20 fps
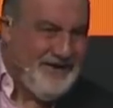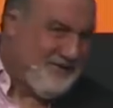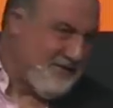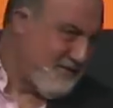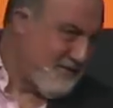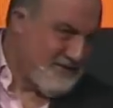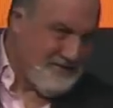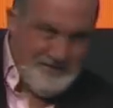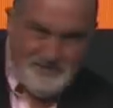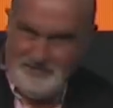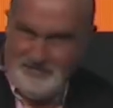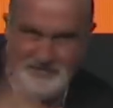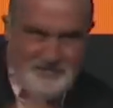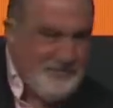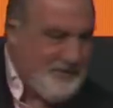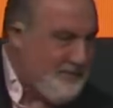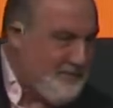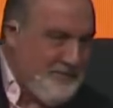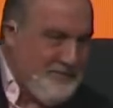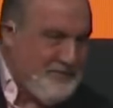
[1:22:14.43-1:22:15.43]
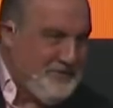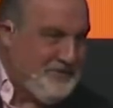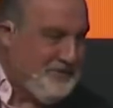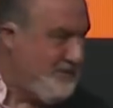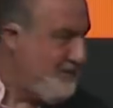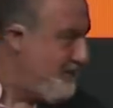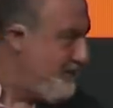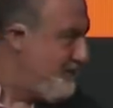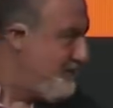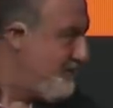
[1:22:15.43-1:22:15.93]
And there's a
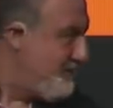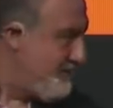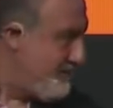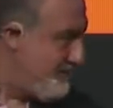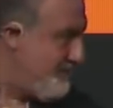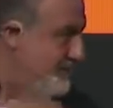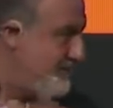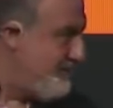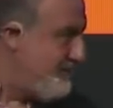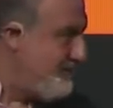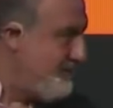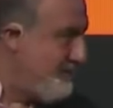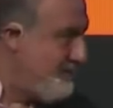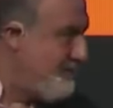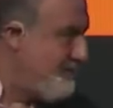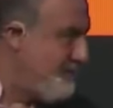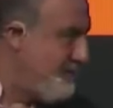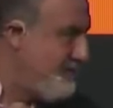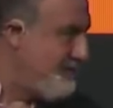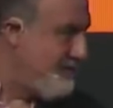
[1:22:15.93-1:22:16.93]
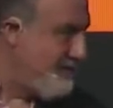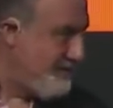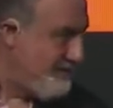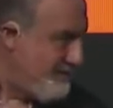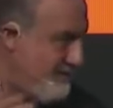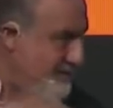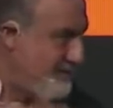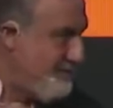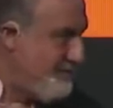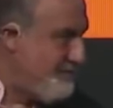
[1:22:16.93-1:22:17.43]
probability that that
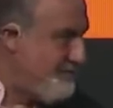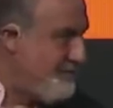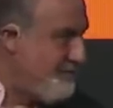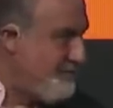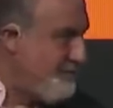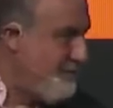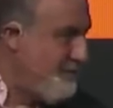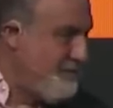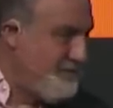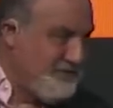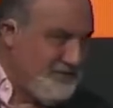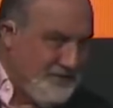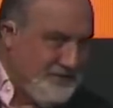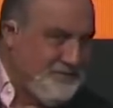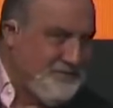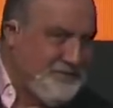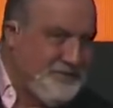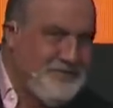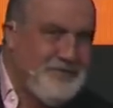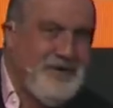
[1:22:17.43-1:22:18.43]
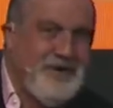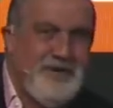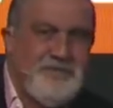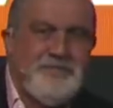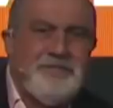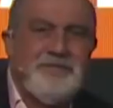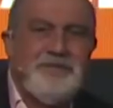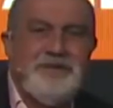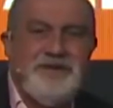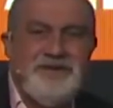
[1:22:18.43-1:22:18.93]
their opponents are full of
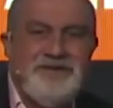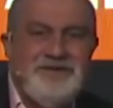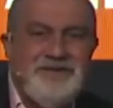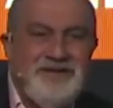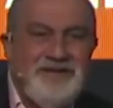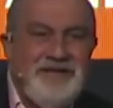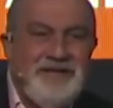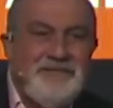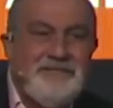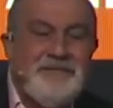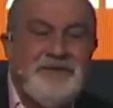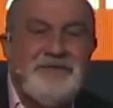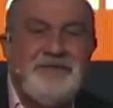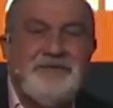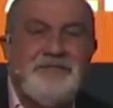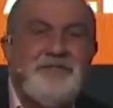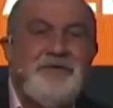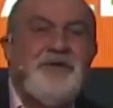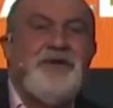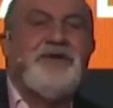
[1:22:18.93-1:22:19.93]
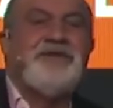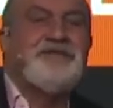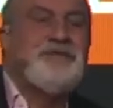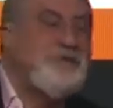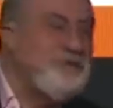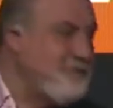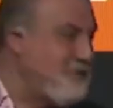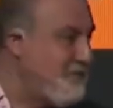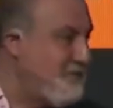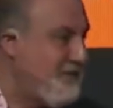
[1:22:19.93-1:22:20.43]
crap, all right? But the more
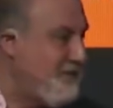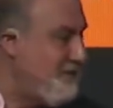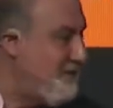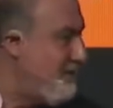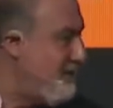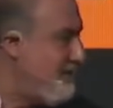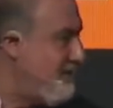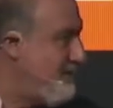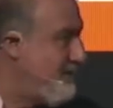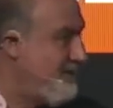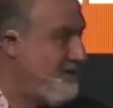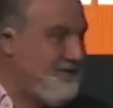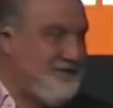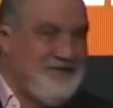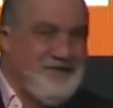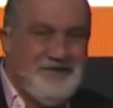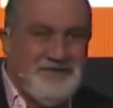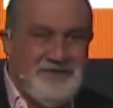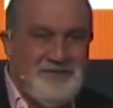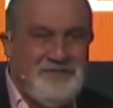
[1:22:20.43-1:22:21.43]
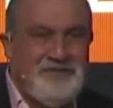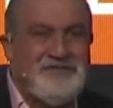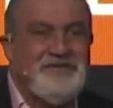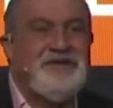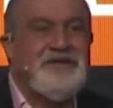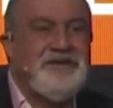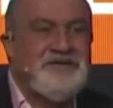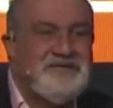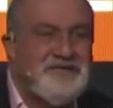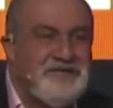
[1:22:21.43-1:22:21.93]
uncertainty there is
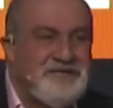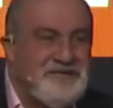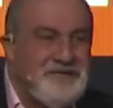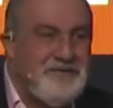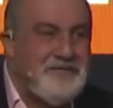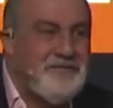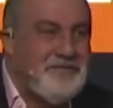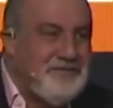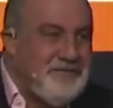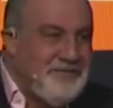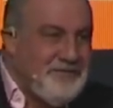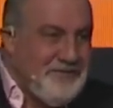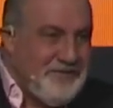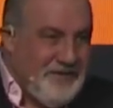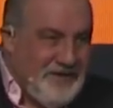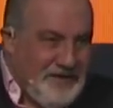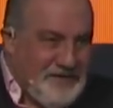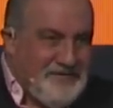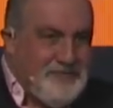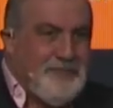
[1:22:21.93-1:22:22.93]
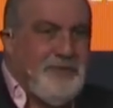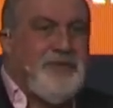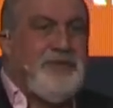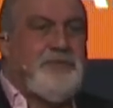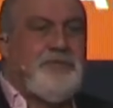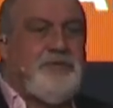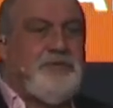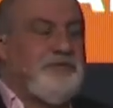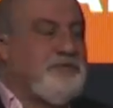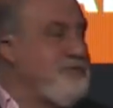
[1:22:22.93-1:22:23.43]
in a system, the less you want
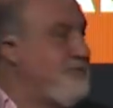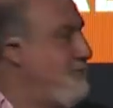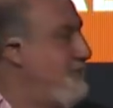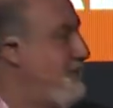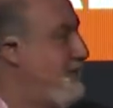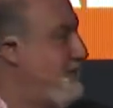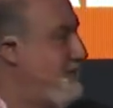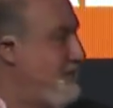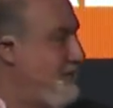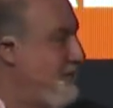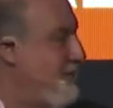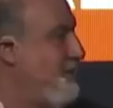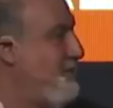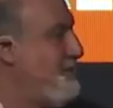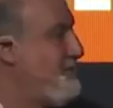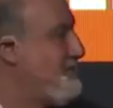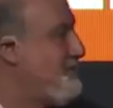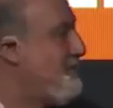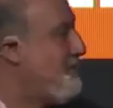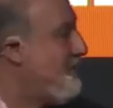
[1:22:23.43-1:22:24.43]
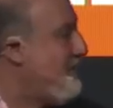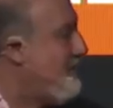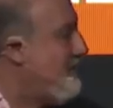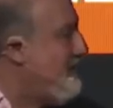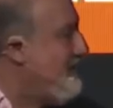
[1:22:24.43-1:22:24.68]
to pollute because you don't know what's going on.